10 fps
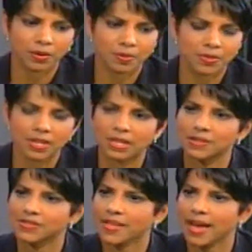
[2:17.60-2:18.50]
Robeson
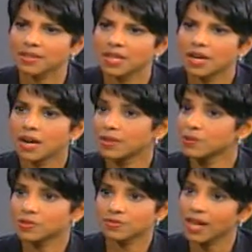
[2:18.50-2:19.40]
is that
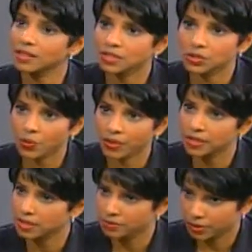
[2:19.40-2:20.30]
he was
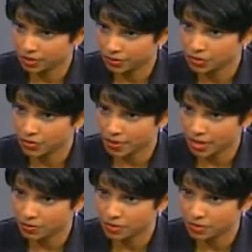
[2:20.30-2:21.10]
valedictorian at Rutgers, correct?